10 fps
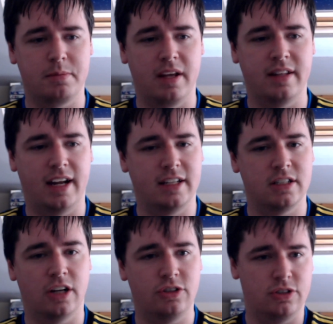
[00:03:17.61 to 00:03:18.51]
in that it's
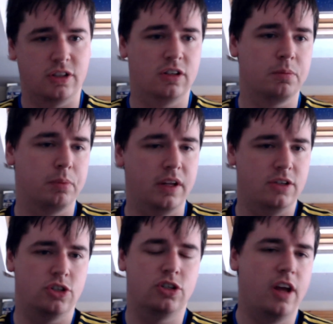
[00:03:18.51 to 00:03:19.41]
not just a complete
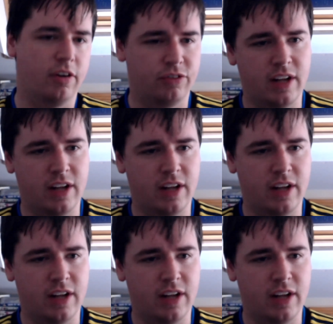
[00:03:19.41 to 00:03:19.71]
shift,